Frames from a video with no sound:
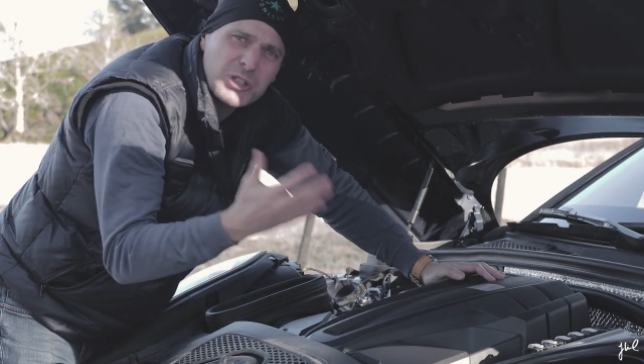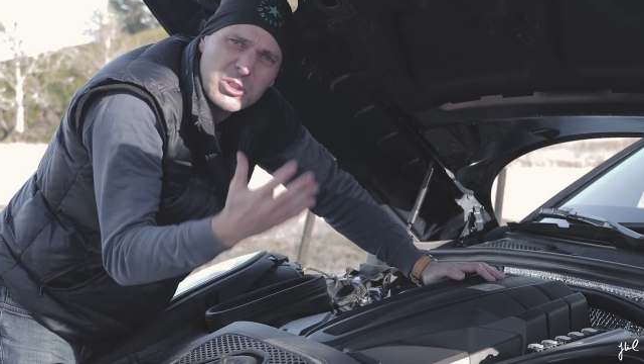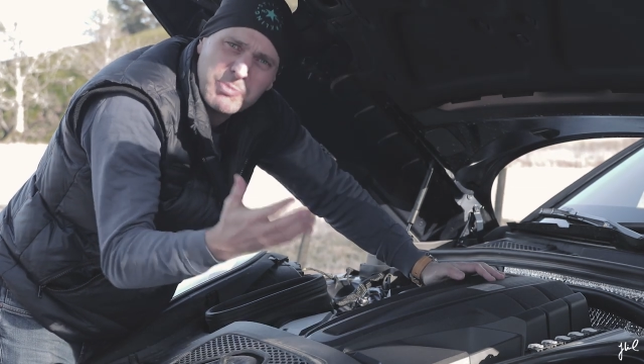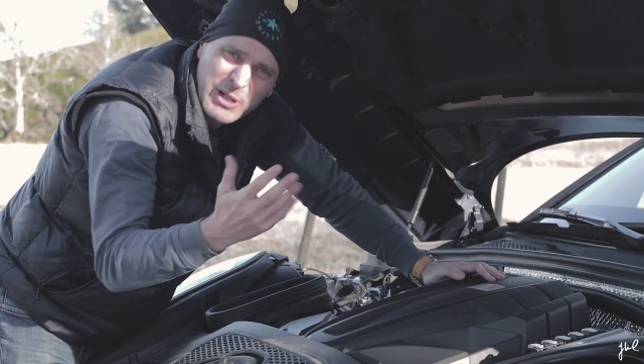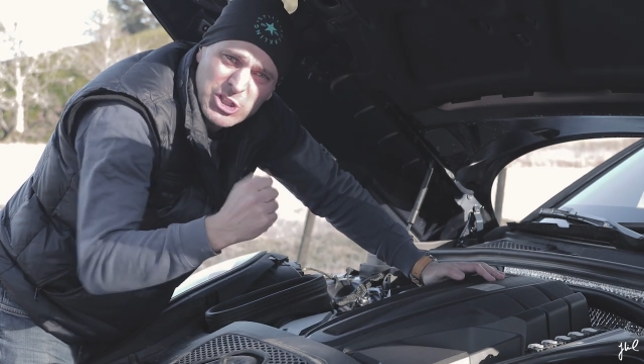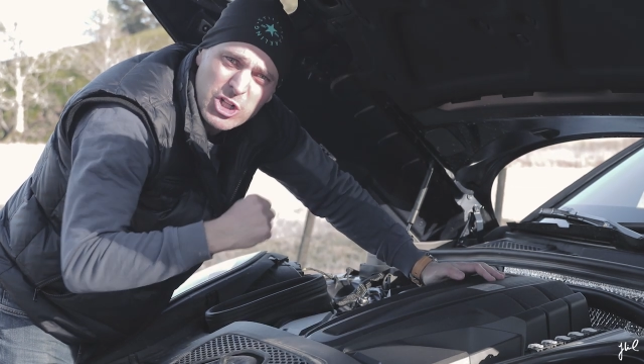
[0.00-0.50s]

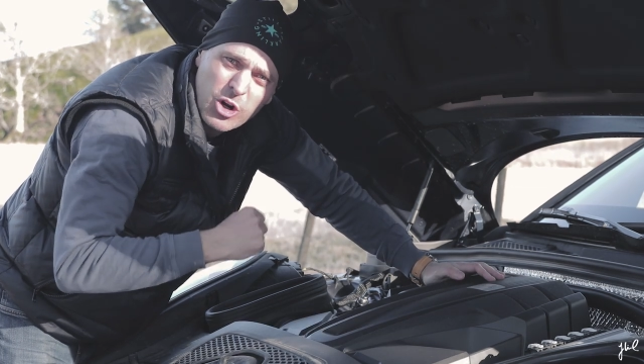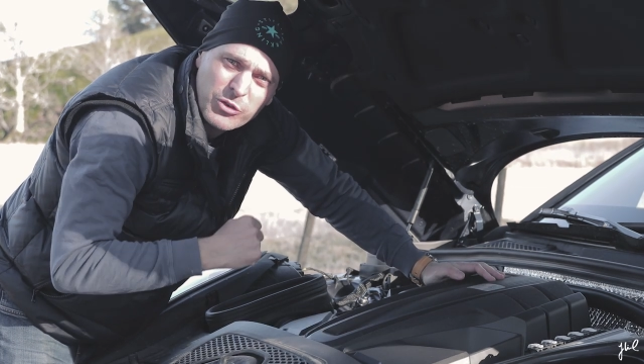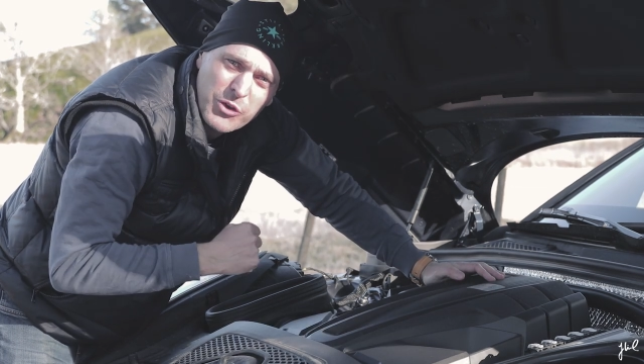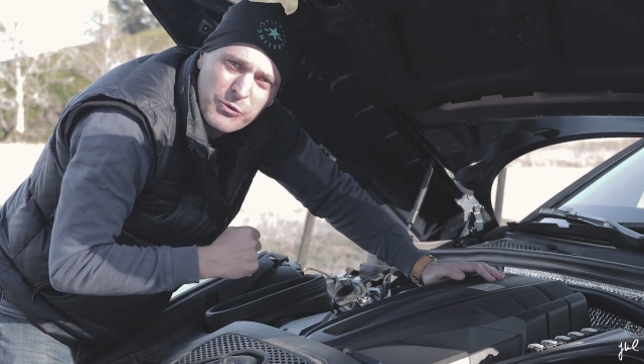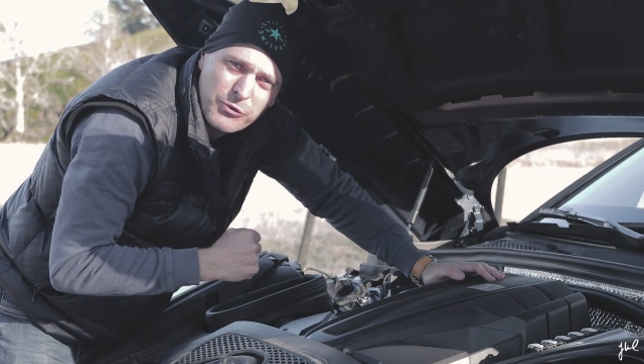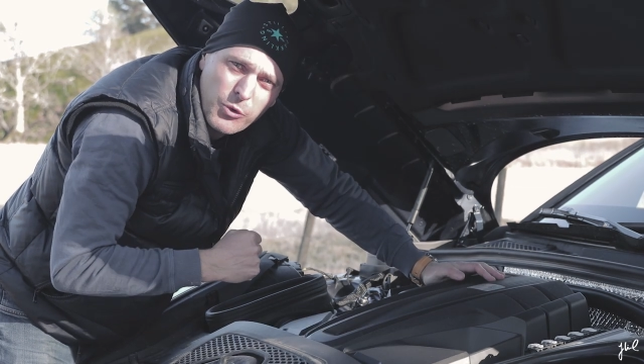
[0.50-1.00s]
especially on
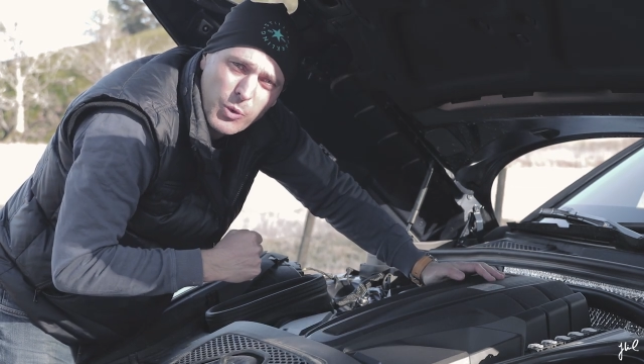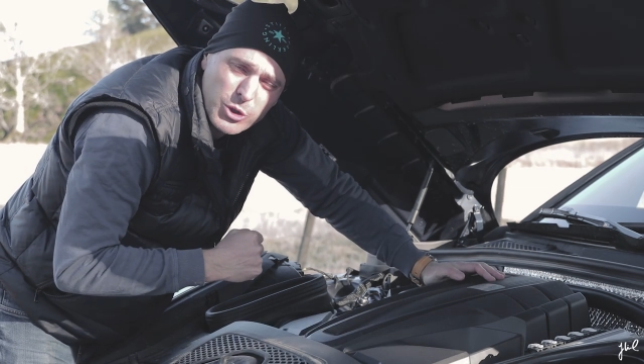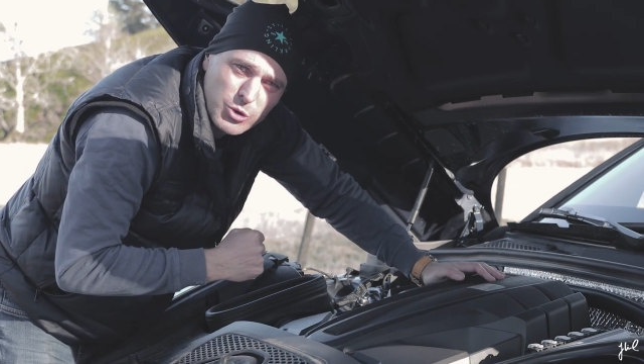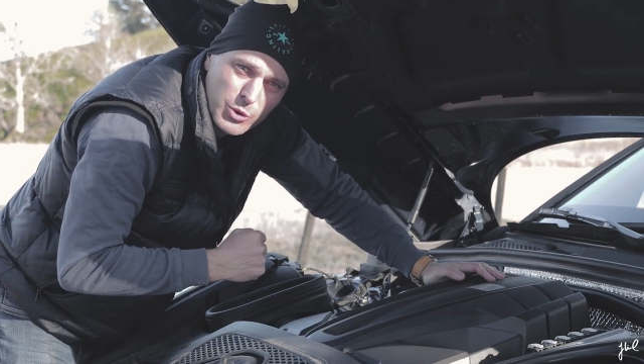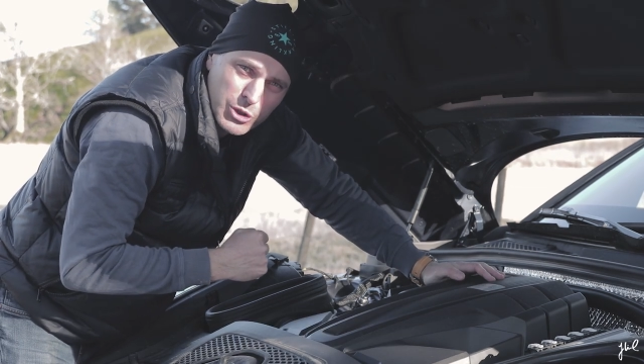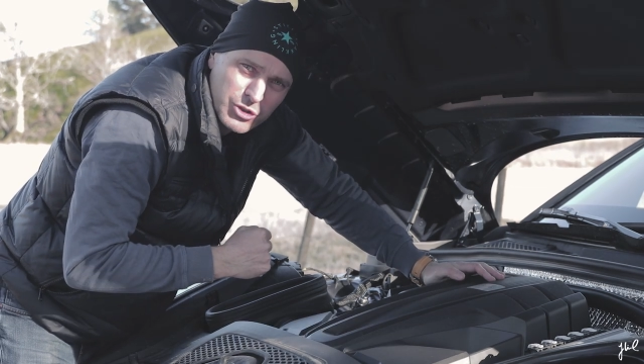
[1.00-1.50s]
the
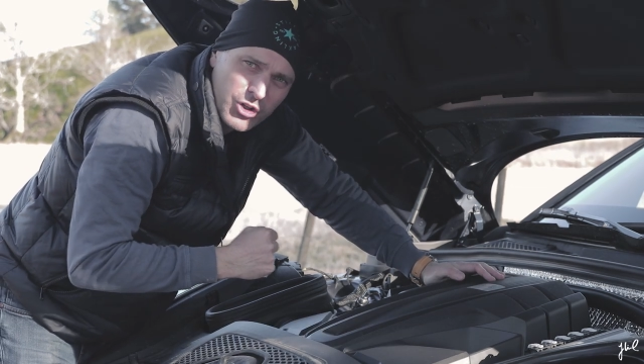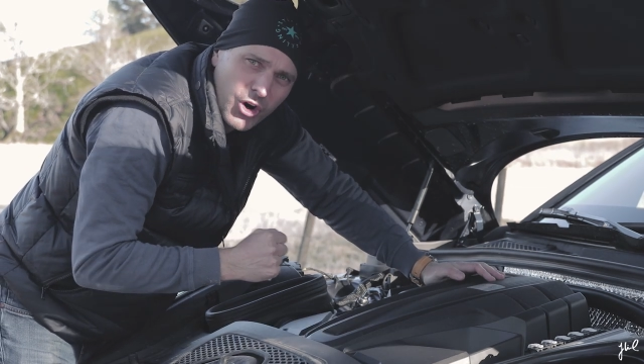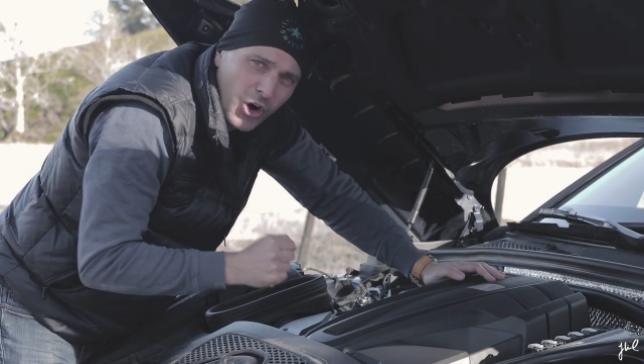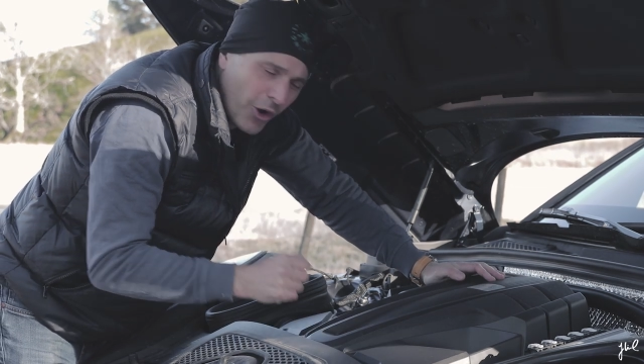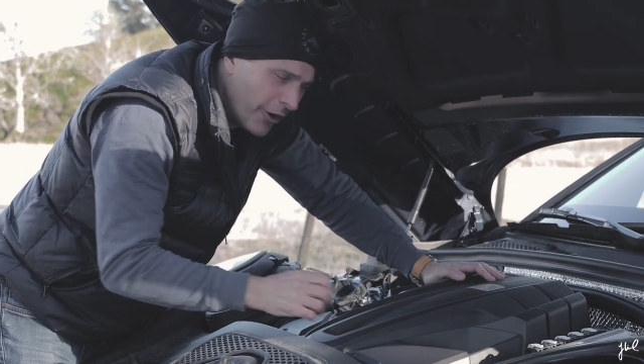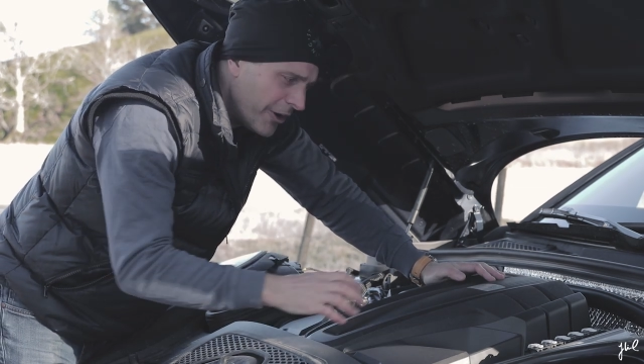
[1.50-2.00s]
four-door
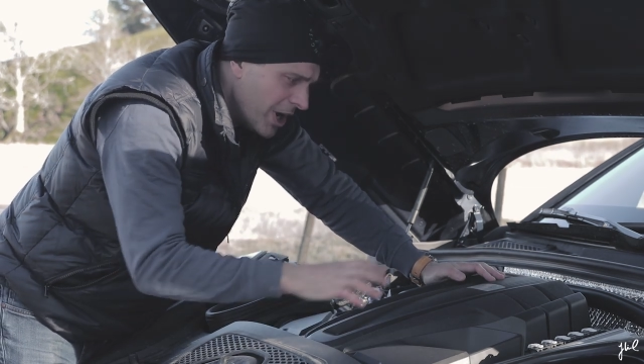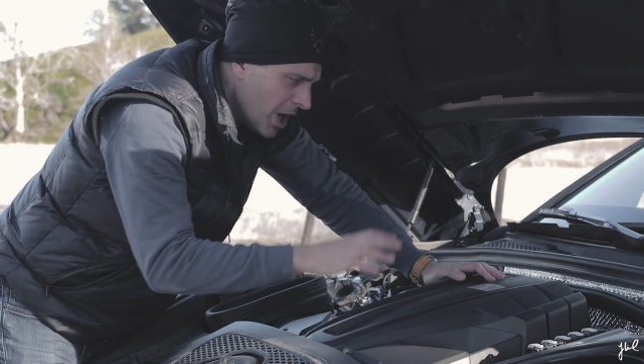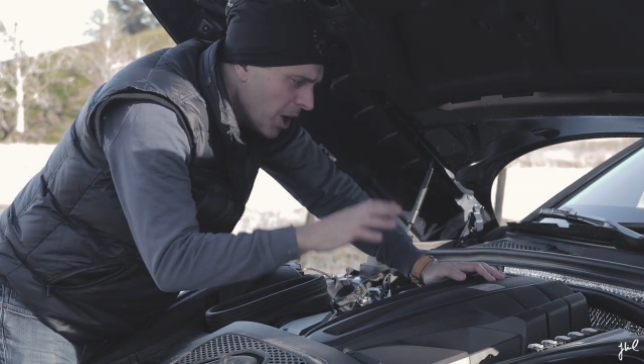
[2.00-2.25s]
car,